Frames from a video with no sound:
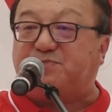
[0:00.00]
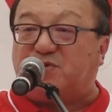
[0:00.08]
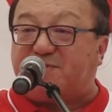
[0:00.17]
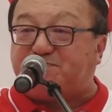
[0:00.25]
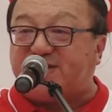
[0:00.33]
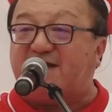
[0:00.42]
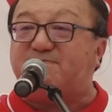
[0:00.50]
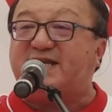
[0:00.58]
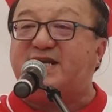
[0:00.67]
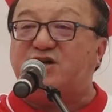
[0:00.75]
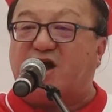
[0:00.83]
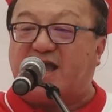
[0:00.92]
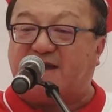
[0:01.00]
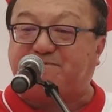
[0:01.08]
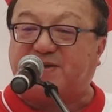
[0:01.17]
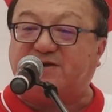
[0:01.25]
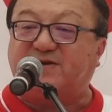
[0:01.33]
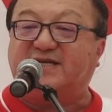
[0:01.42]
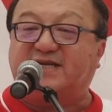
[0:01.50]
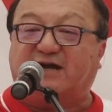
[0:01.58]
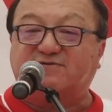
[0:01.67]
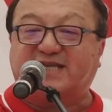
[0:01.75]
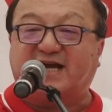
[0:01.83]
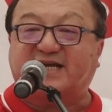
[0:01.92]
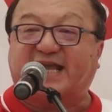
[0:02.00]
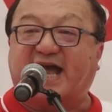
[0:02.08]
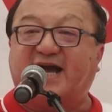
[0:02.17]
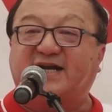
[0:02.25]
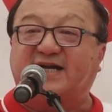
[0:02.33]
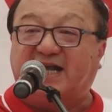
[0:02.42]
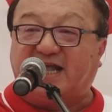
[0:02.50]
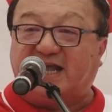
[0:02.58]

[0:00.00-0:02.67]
when PM Lee not happy with Lau Tia Kiang,